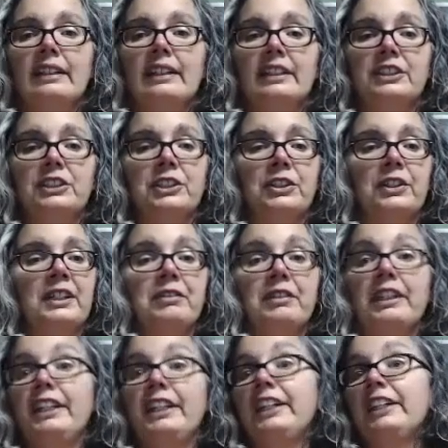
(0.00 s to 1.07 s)
that you're
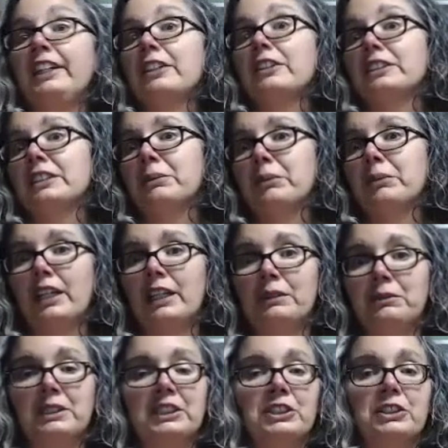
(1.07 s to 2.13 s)
even here
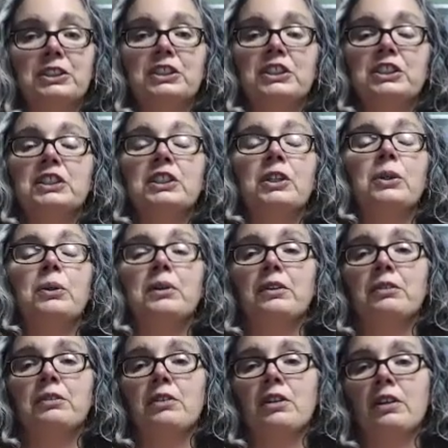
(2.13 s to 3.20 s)
sometimes because you're so
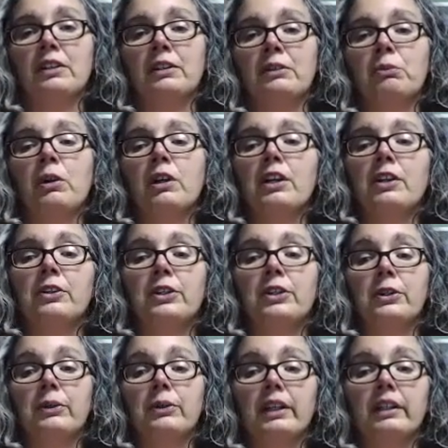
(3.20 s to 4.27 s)
enthralled in what you're
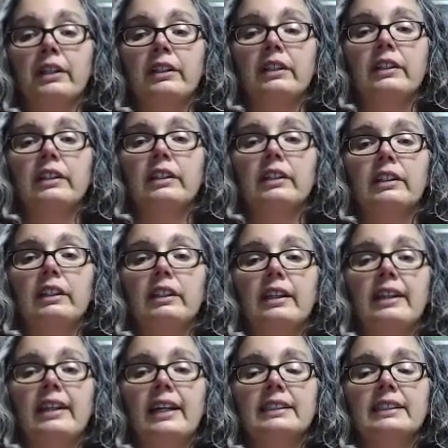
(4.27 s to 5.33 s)
doing.
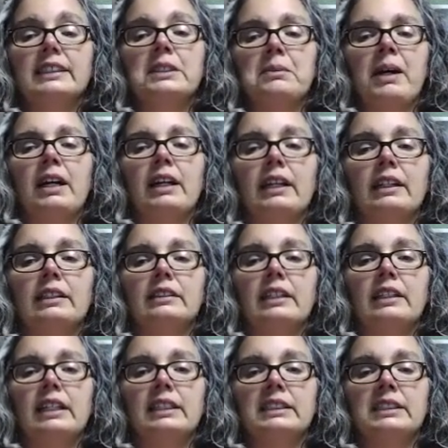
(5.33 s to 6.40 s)
That's
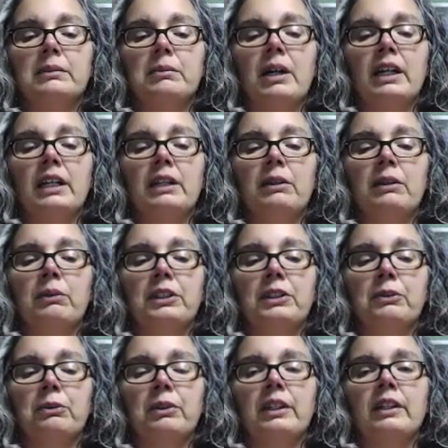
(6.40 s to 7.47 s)
samadhi. That's samadhi,
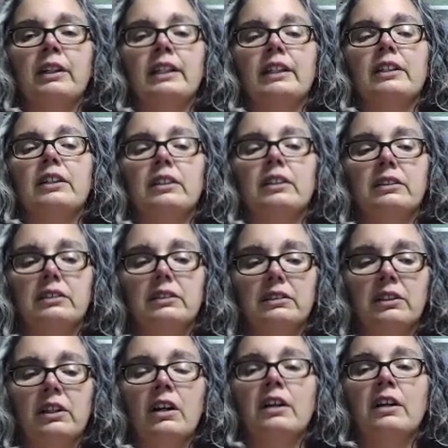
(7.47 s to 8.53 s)
when you're really
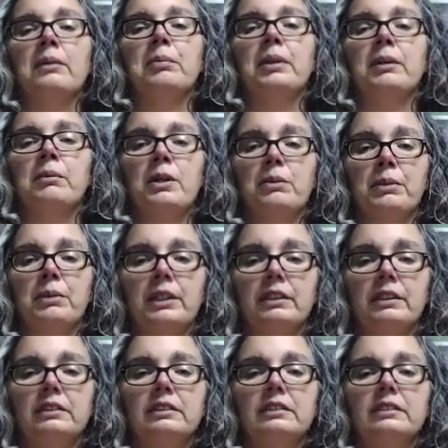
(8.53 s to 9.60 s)
caught up in the
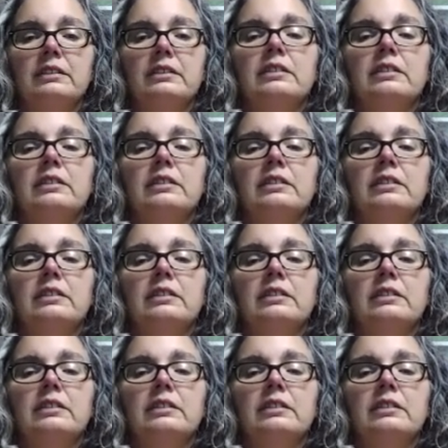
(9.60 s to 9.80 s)
moment.